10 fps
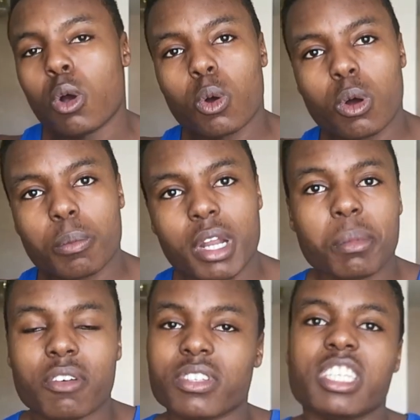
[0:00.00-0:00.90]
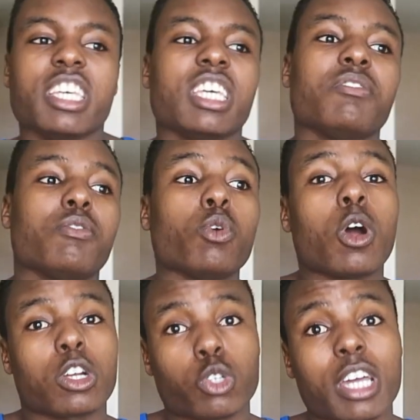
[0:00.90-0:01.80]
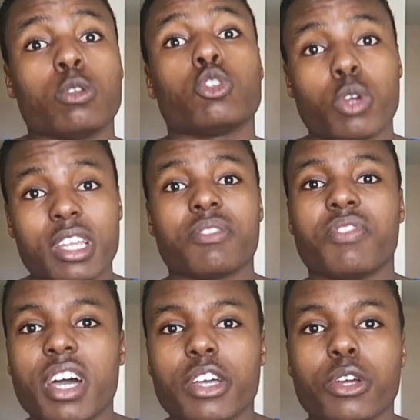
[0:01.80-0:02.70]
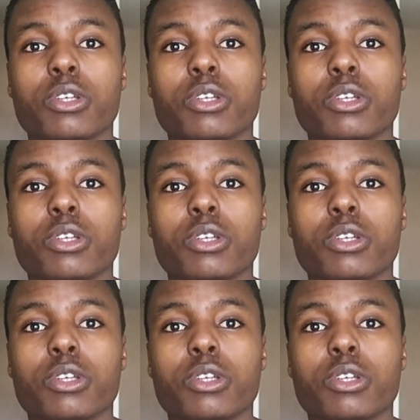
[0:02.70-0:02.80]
or metabolic fatigue, even if you are trying to train to failure,